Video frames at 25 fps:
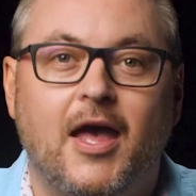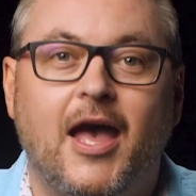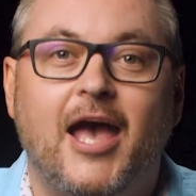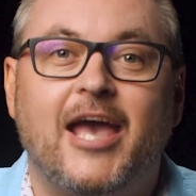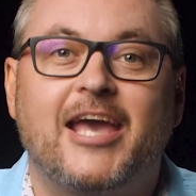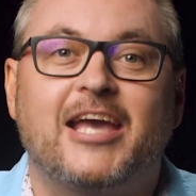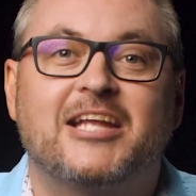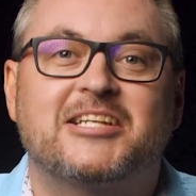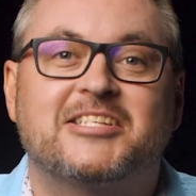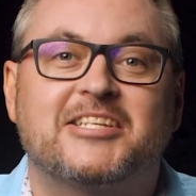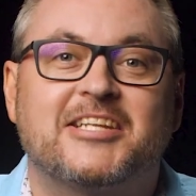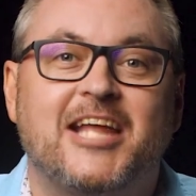
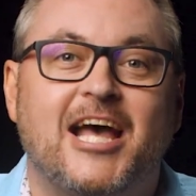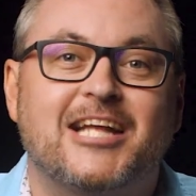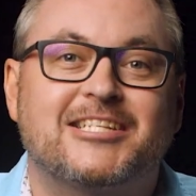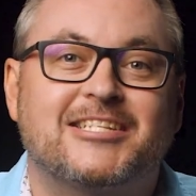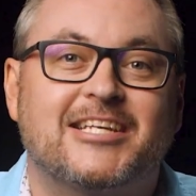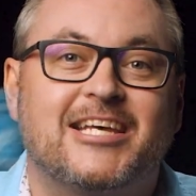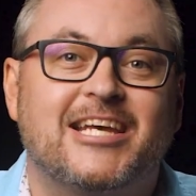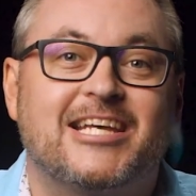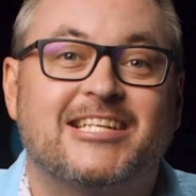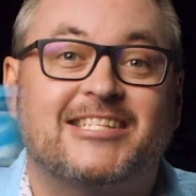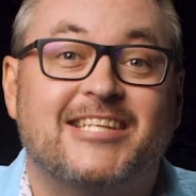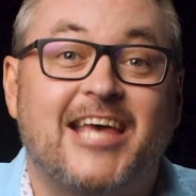Hey Internet,
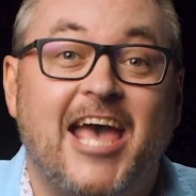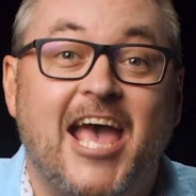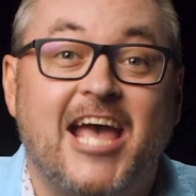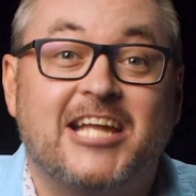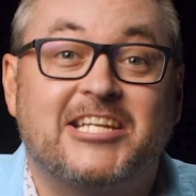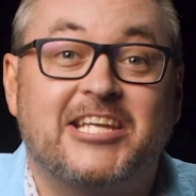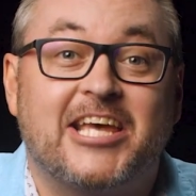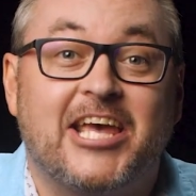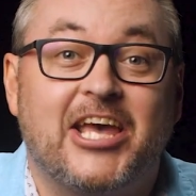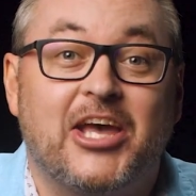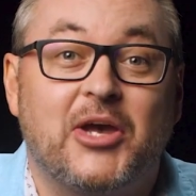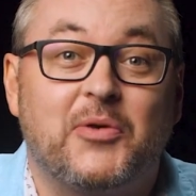it's Ed
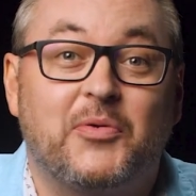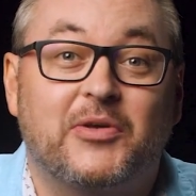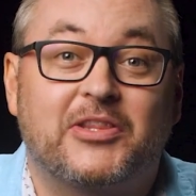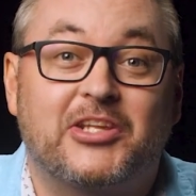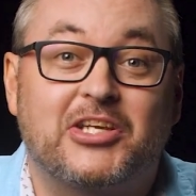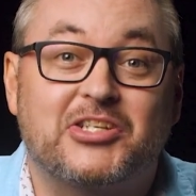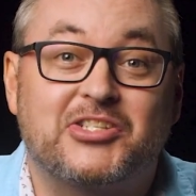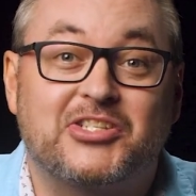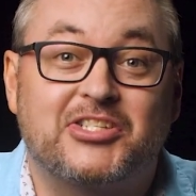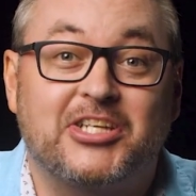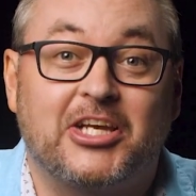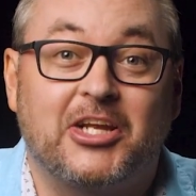here with
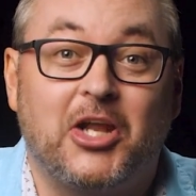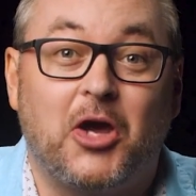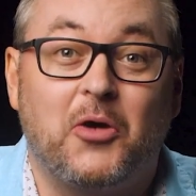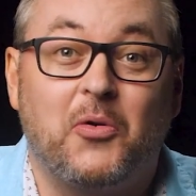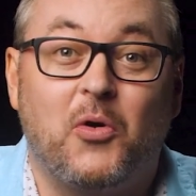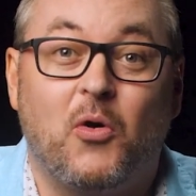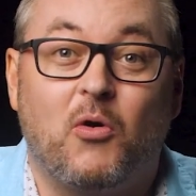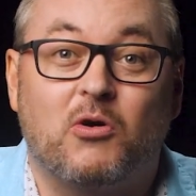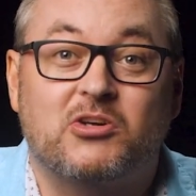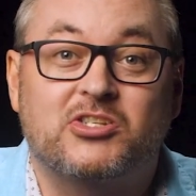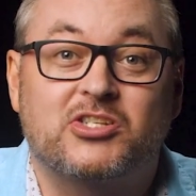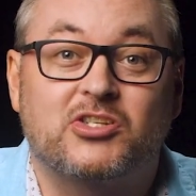
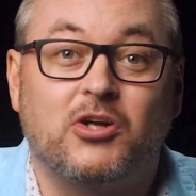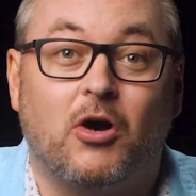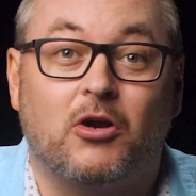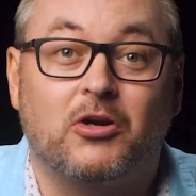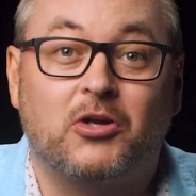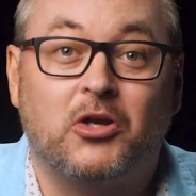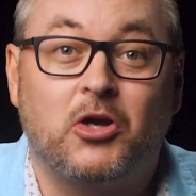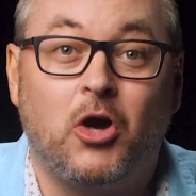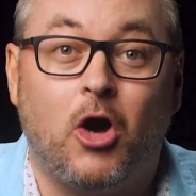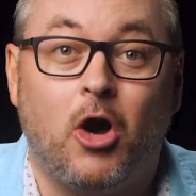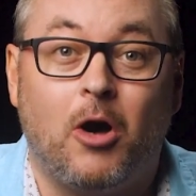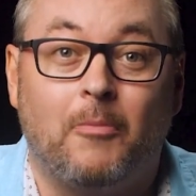
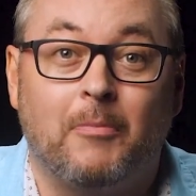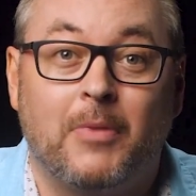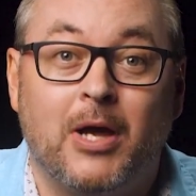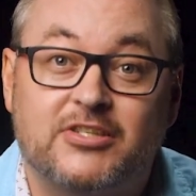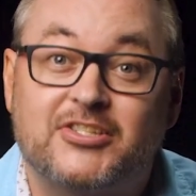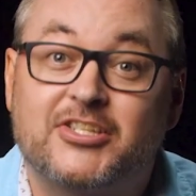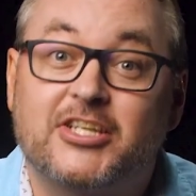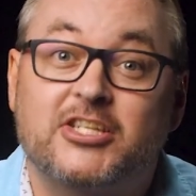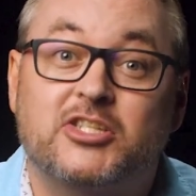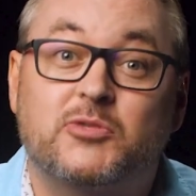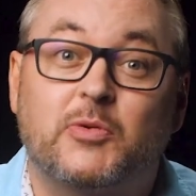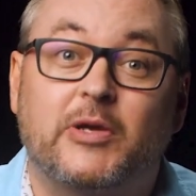CasinoHawks.com.
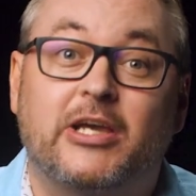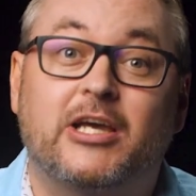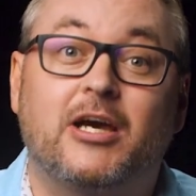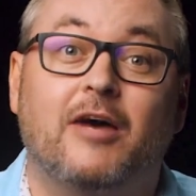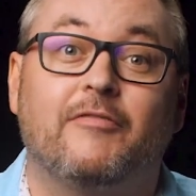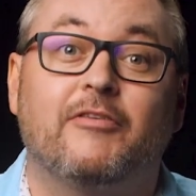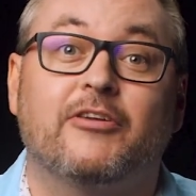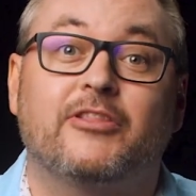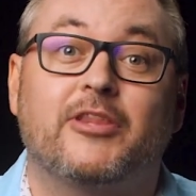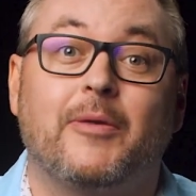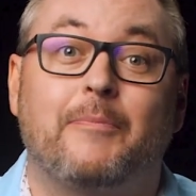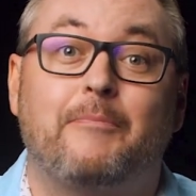Since we
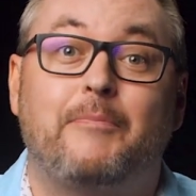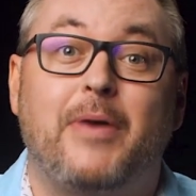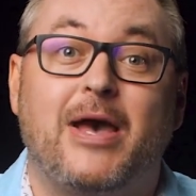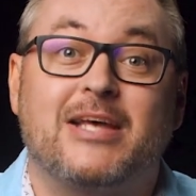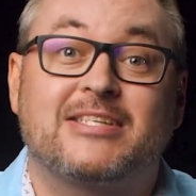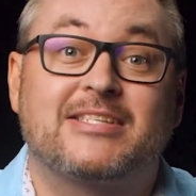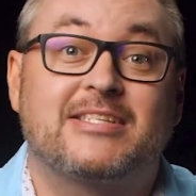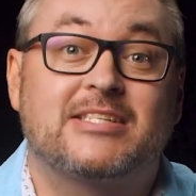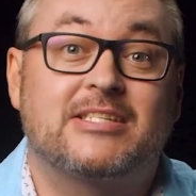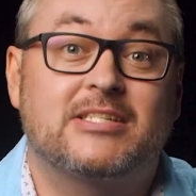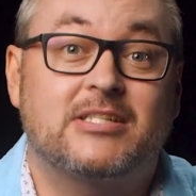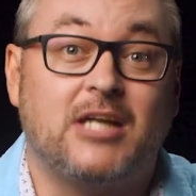covered the
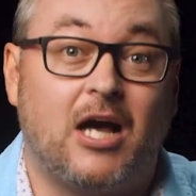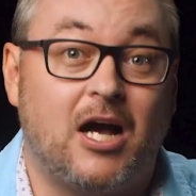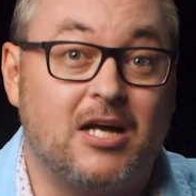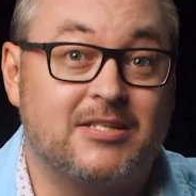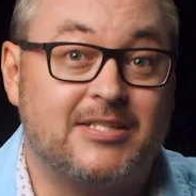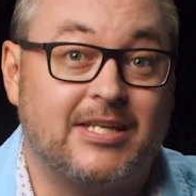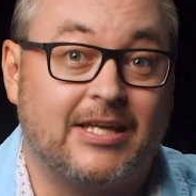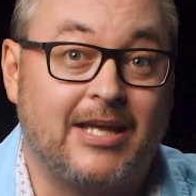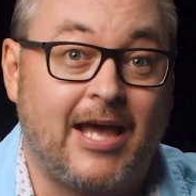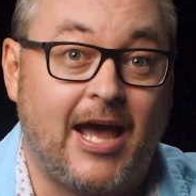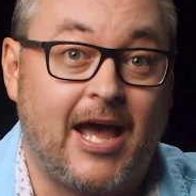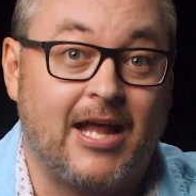best
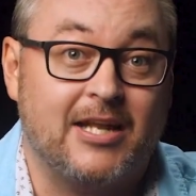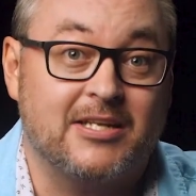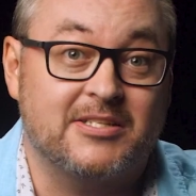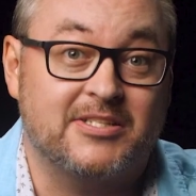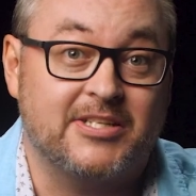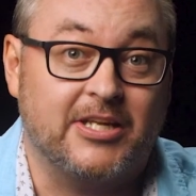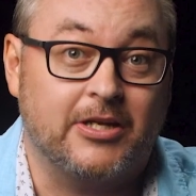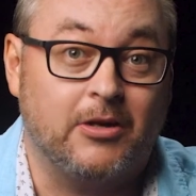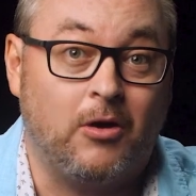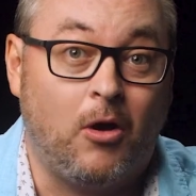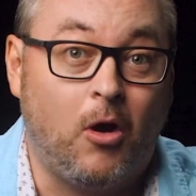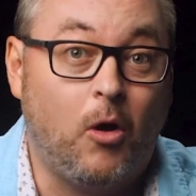starting hands
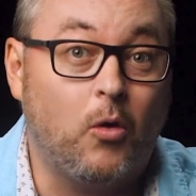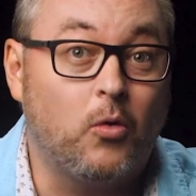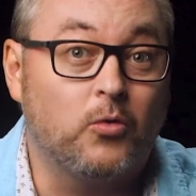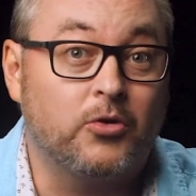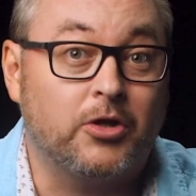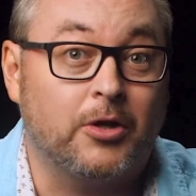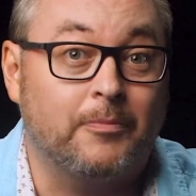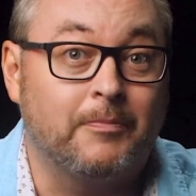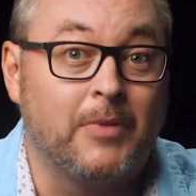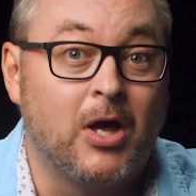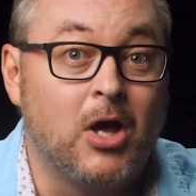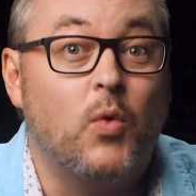in
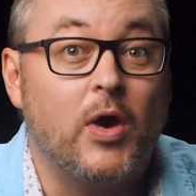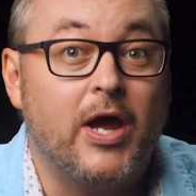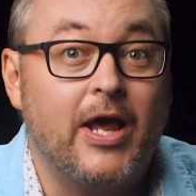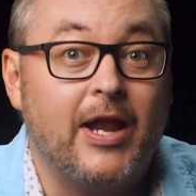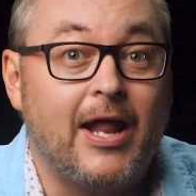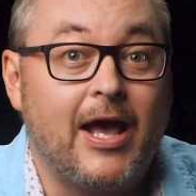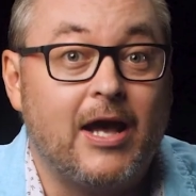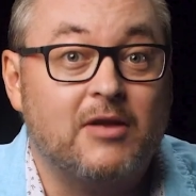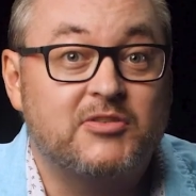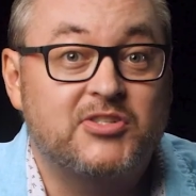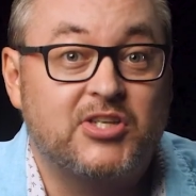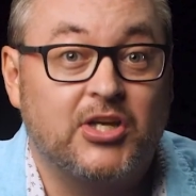Hold'em, we're
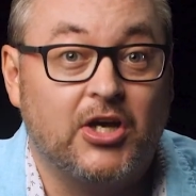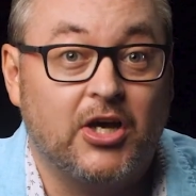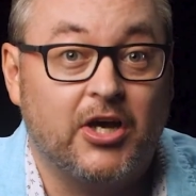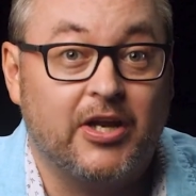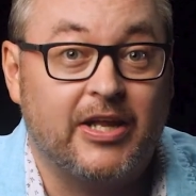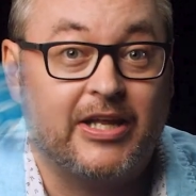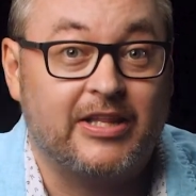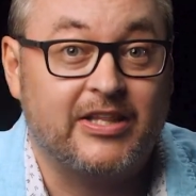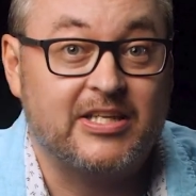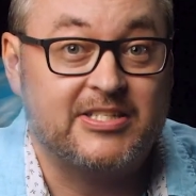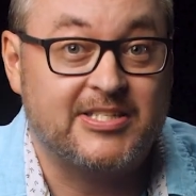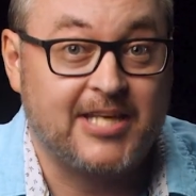now
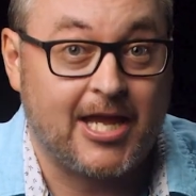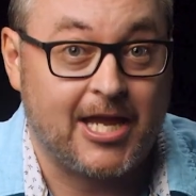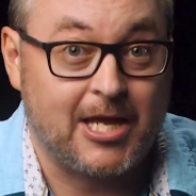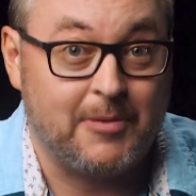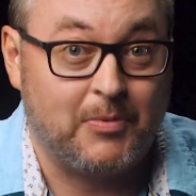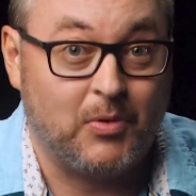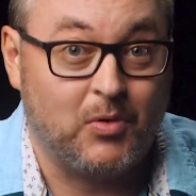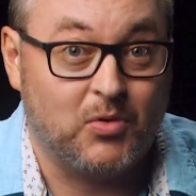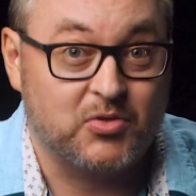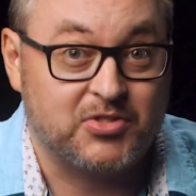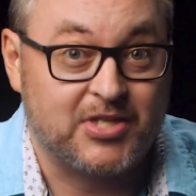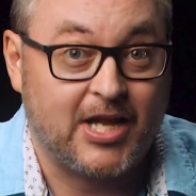turning the
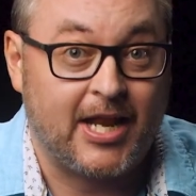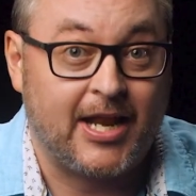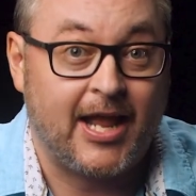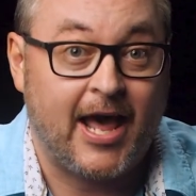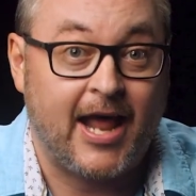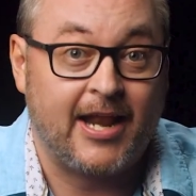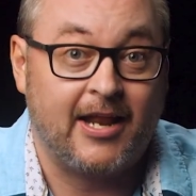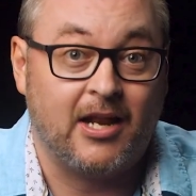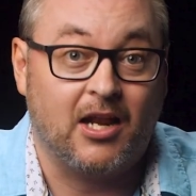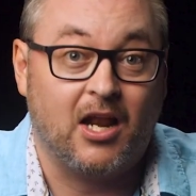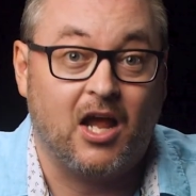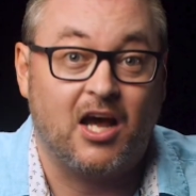tables and
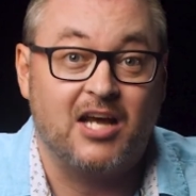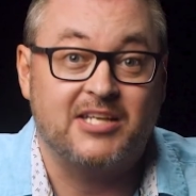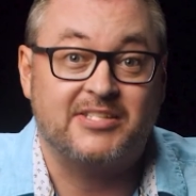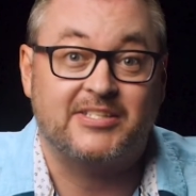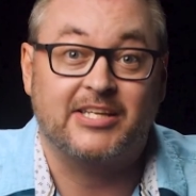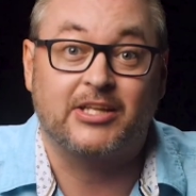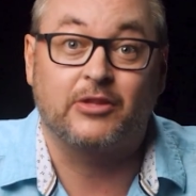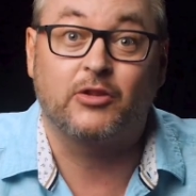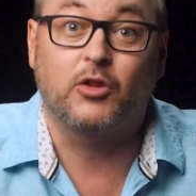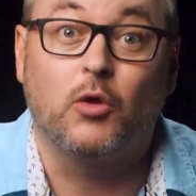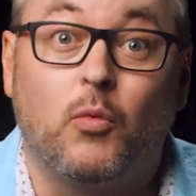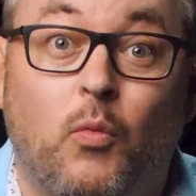
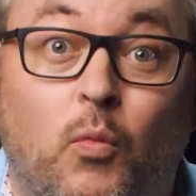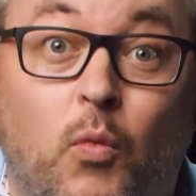analysing the